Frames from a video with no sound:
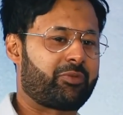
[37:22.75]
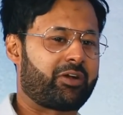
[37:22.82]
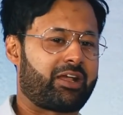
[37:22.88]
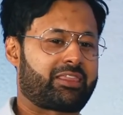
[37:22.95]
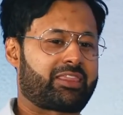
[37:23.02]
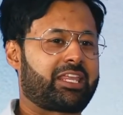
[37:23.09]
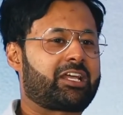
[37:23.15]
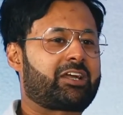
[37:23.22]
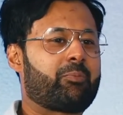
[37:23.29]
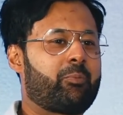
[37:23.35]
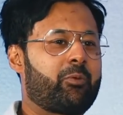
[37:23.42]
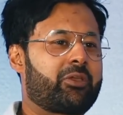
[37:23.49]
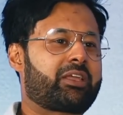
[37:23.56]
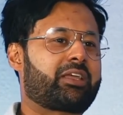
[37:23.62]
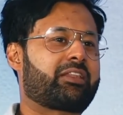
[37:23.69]
But I think I'm
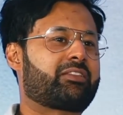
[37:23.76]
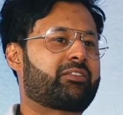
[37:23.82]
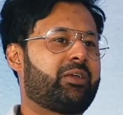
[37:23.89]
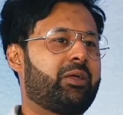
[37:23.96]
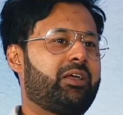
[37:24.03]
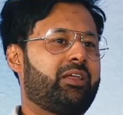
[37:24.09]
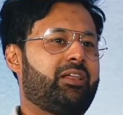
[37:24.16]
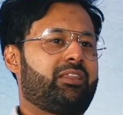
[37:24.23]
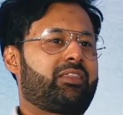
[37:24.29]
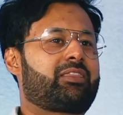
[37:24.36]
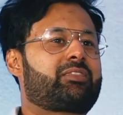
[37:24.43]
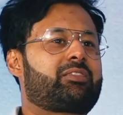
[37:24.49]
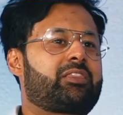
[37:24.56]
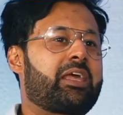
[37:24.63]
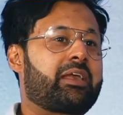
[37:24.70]
putting in
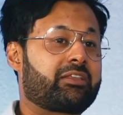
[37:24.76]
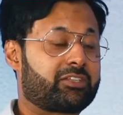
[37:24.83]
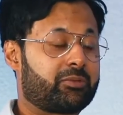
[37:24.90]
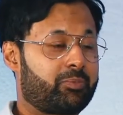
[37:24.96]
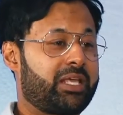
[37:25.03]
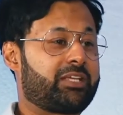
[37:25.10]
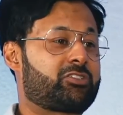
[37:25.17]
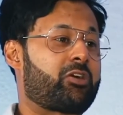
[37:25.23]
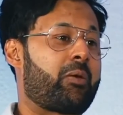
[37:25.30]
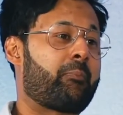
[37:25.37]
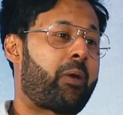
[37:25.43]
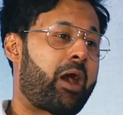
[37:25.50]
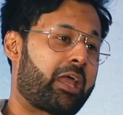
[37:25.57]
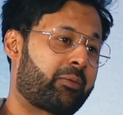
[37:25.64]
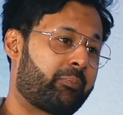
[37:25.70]
things in place. So I'm
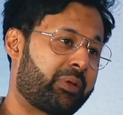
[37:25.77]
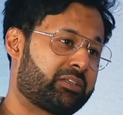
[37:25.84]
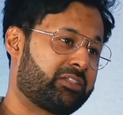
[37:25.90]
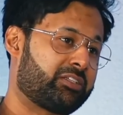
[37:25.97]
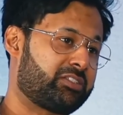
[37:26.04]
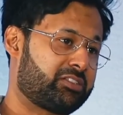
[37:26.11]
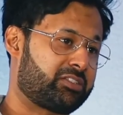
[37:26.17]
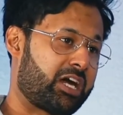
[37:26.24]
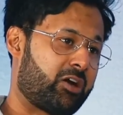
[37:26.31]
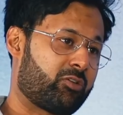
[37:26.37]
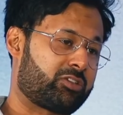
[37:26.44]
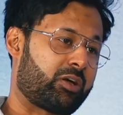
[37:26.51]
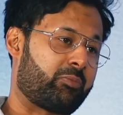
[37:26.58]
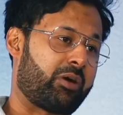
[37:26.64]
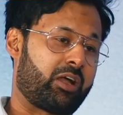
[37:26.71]
buying businesses now.
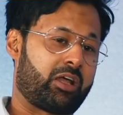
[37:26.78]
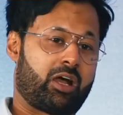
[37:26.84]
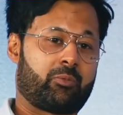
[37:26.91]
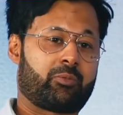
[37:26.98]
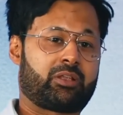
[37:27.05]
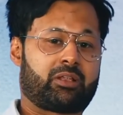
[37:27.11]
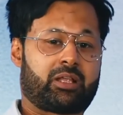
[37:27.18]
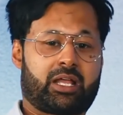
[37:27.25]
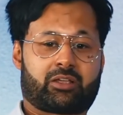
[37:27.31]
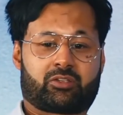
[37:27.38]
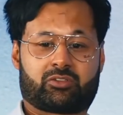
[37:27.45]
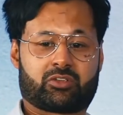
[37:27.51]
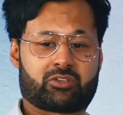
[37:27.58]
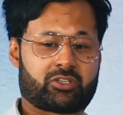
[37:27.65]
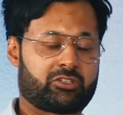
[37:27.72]
So I'm in
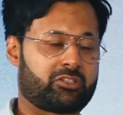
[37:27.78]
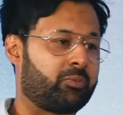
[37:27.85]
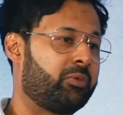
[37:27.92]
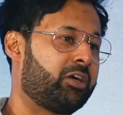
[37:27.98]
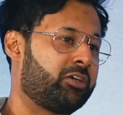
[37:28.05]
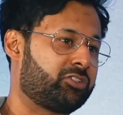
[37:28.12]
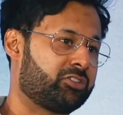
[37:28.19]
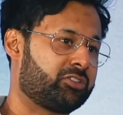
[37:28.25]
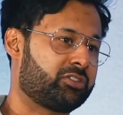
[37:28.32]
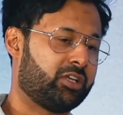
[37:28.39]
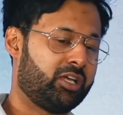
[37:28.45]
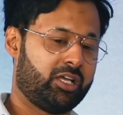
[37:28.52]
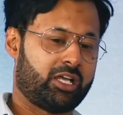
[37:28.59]
acquisitions and mergers